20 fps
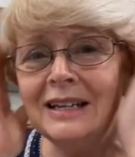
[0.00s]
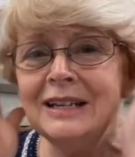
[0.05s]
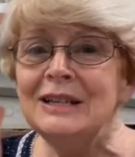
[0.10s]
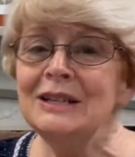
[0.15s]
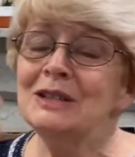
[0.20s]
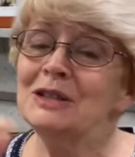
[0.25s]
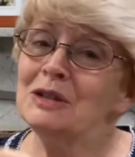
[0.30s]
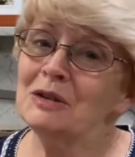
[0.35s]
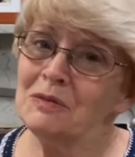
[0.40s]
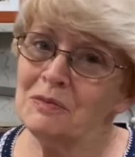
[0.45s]

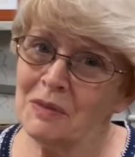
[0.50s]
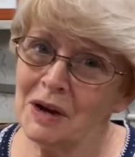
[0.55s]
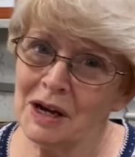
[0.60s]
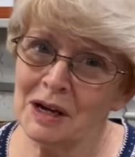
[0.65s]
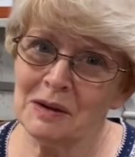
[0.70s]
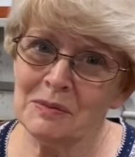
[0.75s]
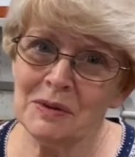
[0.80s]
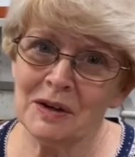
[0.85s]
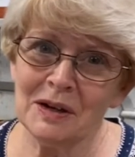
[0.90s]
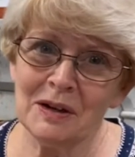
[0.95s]
So
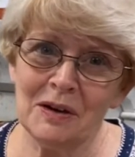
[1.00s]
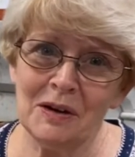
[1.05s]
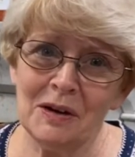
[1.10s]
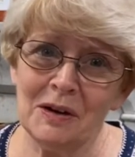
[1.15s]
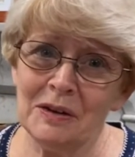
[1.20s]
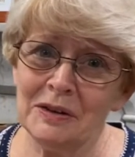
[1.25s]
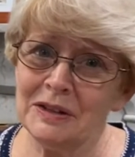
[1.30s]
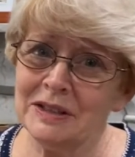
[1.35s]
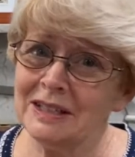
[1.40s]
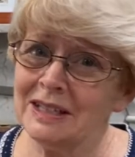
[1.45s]
Mama
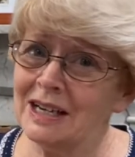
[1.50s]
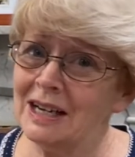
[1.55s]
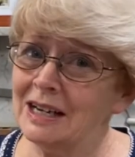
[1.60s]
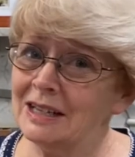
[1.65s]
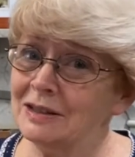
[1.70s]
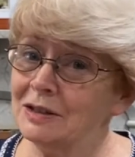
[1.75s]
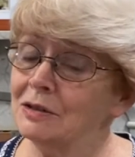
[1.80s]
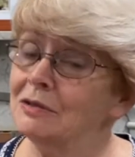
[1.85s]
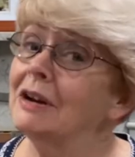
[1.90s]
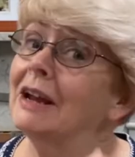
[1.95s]
called the
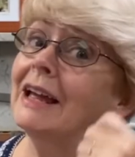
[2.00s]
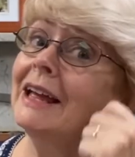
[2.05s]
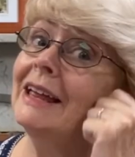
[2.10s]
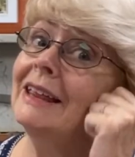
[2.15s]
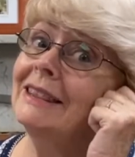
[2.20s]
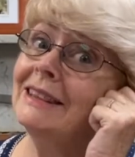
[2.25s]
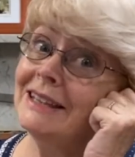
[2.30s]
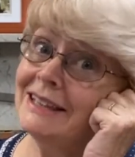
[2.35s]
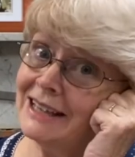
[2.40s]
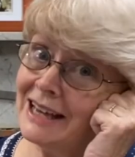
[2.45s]
doctor
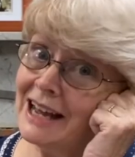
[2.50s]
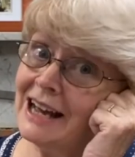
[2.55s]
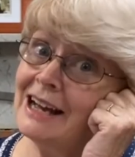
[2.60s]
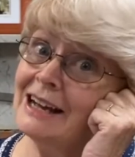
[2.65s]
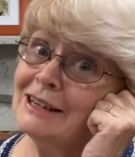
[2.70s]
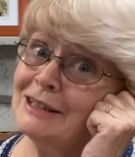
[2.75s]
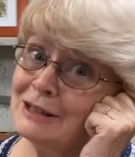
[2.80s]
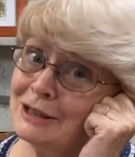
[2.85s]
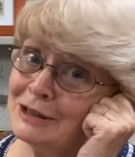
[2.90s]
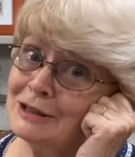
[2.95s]
and the
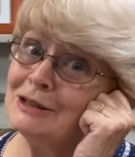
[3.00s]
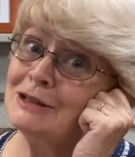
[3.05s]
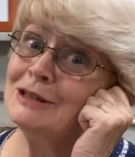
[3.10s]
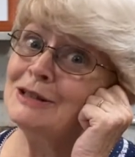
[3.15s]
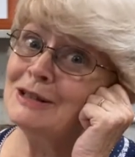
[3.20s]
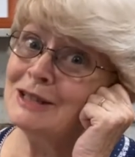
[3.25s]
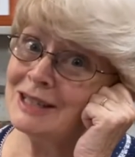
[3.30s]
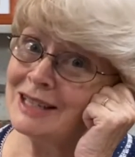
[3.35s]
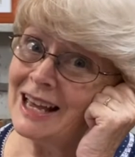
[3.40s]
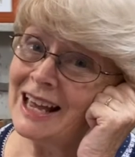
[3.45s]
doctor
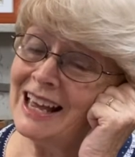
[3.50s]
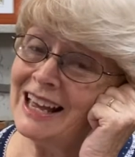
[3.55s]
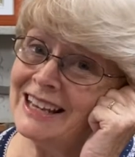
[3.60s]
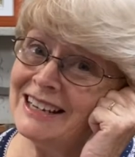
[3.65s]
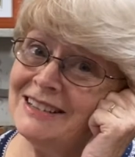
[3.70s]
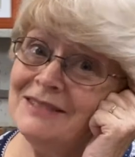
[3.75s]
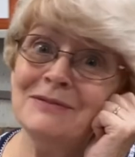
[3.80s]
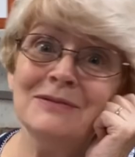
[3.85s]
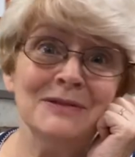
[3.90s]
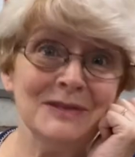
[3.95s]
said,
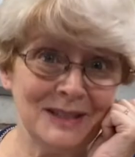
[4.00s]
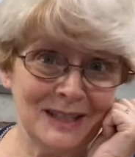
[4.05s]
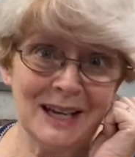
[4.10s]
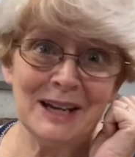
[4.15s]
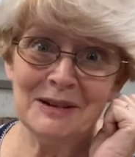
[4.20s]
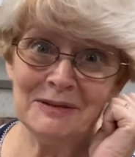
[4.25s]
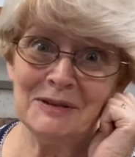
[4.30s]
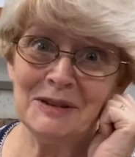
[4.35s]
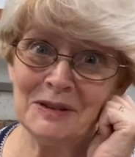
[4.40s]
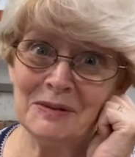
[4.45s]
say
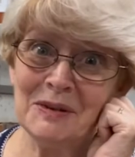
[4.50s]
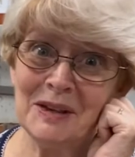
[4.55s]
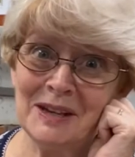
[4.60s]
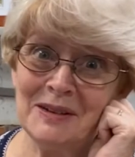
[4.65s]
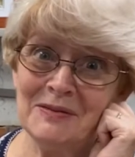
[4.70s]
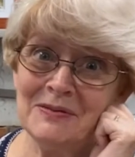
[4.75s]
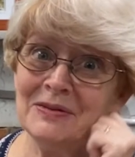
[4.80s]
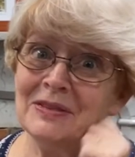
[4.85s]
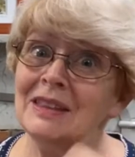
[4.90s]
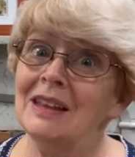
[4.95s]
it with me,
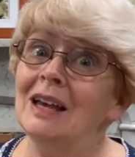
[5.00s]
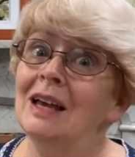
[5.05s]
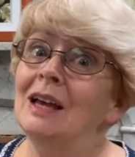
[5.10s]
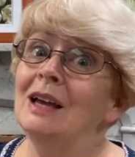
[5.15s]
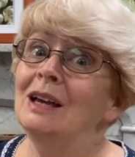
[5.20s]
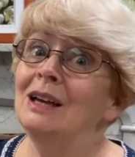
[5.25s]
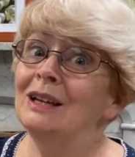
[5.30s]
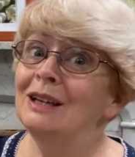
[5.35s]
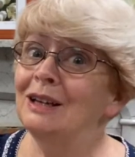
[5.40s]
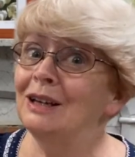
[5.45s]

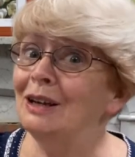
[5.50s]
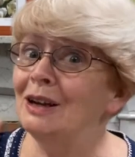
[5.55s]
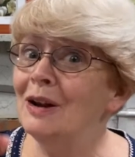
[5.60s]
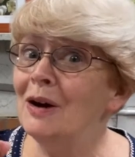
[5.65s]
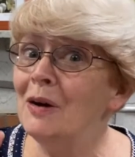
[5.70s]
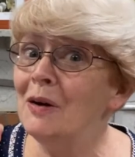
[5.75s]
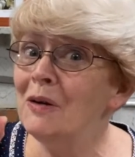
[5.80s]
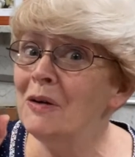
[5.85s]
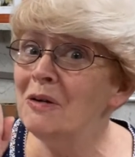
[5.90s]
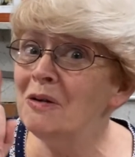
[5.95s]

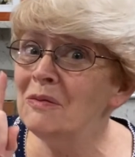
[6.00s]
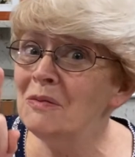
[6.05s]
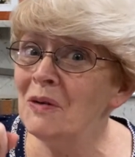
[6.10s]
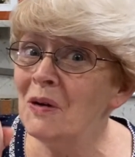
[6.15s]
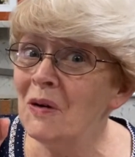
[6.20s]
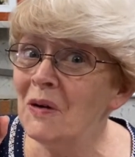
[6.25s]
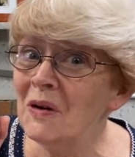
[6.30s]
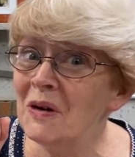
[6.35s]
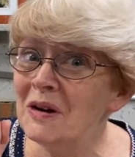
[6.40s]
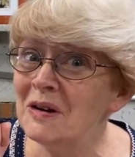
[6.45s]
no
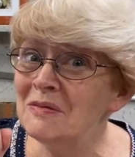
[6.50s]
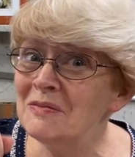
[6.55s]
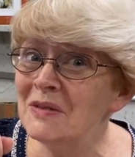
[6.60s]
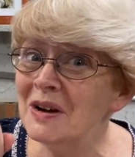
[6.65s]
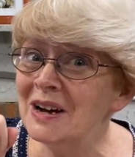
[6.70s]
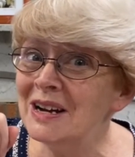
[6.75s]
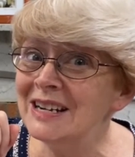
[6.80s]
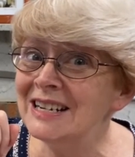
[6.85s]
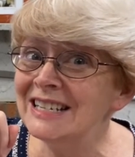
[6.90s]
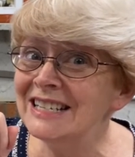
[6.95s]
more
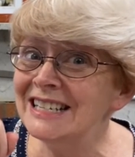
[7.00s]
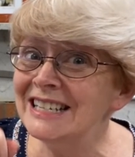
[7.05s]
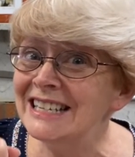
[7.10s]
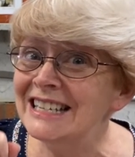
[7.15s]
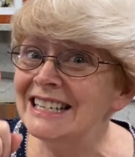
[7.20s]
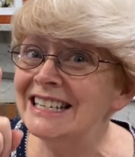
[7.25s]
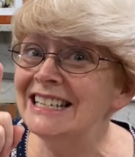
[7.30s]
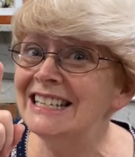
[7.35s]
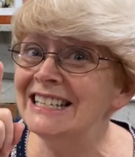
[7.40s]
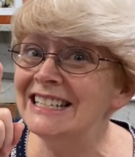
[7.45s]

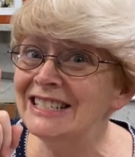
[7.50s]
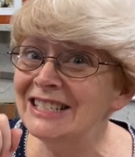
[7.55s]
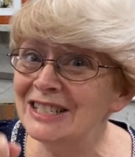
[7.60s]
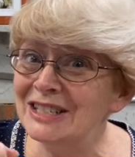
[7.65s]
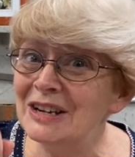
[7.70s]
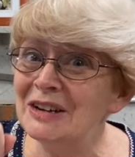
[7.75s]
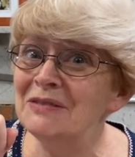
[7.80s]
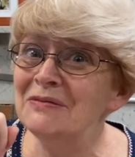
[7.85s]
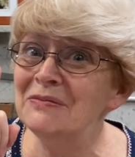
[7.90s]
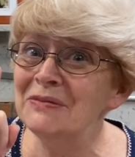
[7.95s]
monkeys
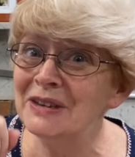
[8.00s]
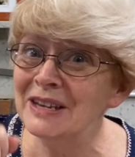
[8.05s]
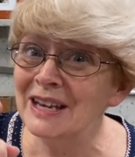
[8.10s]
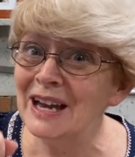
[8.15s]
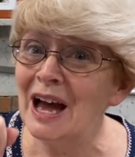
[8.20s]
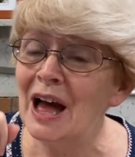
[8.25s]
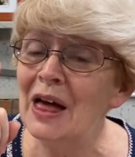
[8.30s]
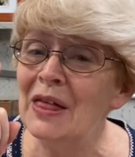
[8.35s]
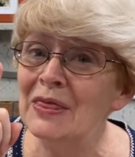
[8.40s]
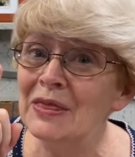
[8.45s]
jumping
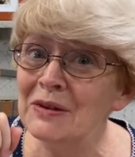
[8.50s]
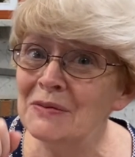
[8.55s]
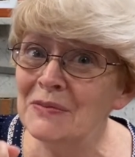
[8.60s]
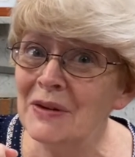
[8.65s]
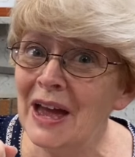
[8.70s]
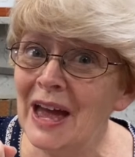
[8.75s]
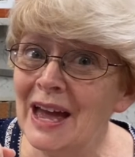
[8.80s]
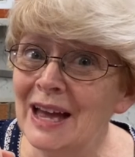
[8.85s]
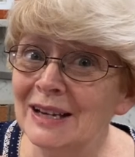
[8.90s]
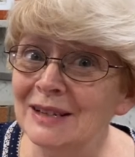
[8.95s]
on the
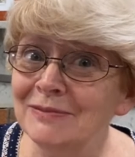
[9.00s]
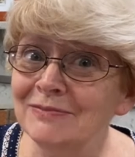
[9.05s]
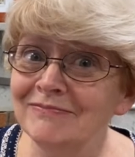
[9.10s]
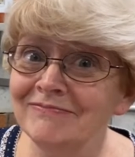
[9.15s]
bed.